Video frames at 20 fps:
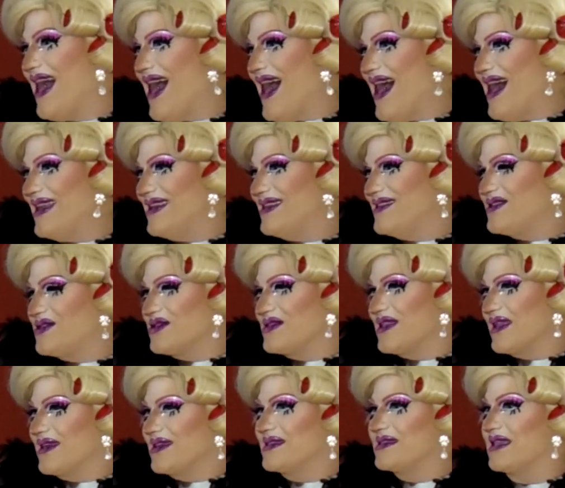and it's just
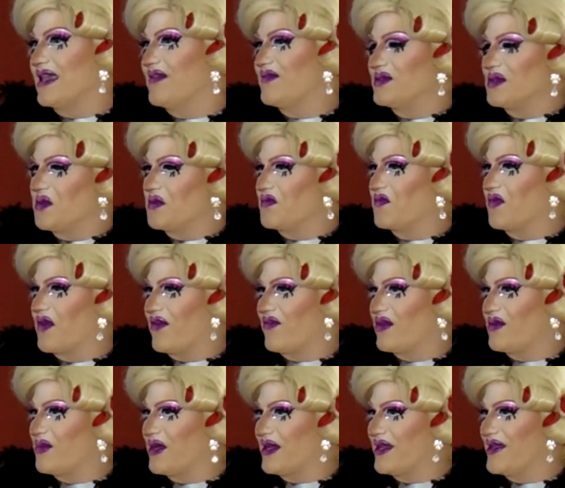like a safe zone for
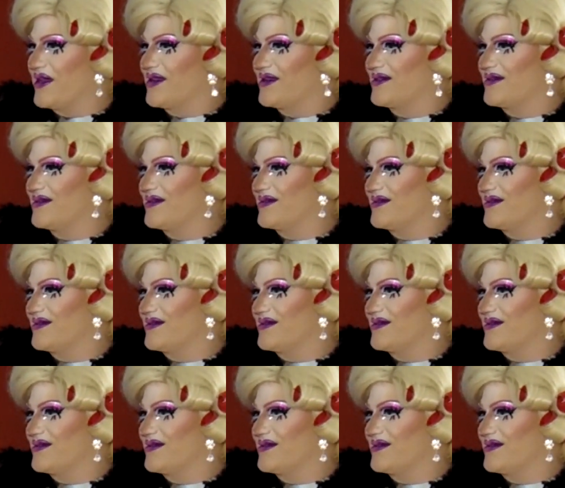everybody.